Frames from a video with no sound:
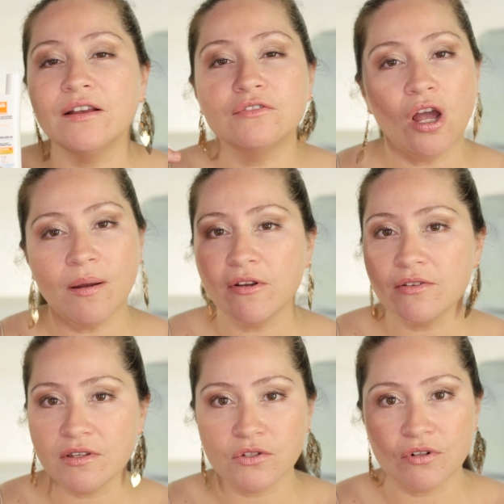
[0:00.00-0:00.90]
I've talked about the
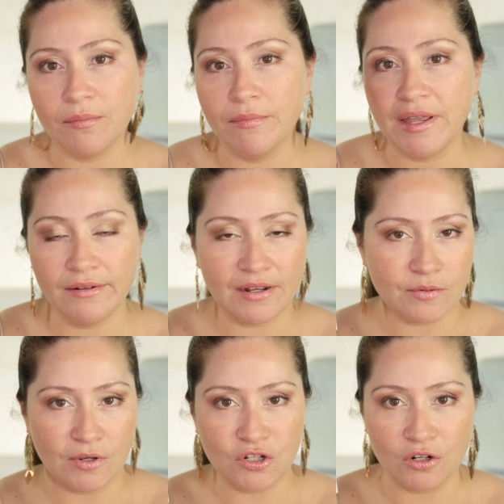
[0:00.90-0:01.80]
sunscreen many
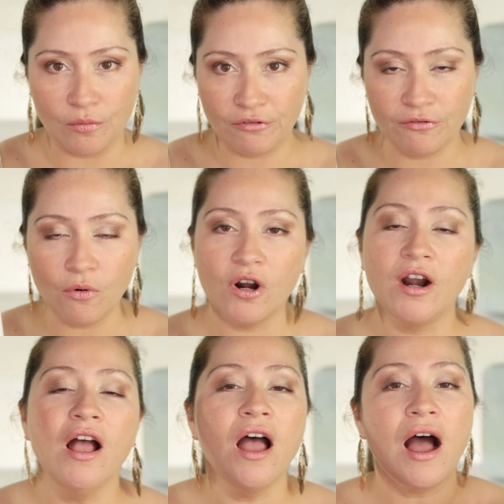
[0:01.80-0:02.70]
times on my channel
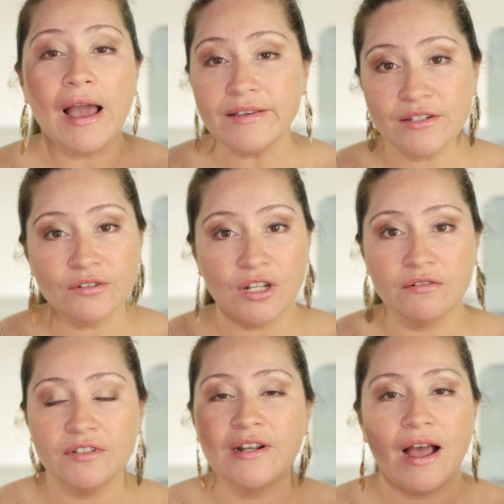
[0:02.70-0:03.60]
before. I still
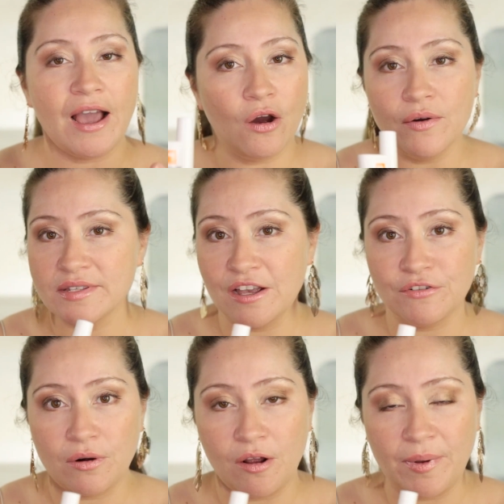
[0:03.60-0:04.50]
love it. I always have
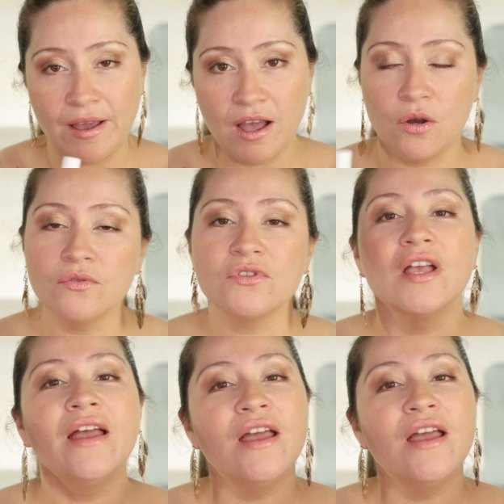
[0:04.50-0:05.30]
it around my house.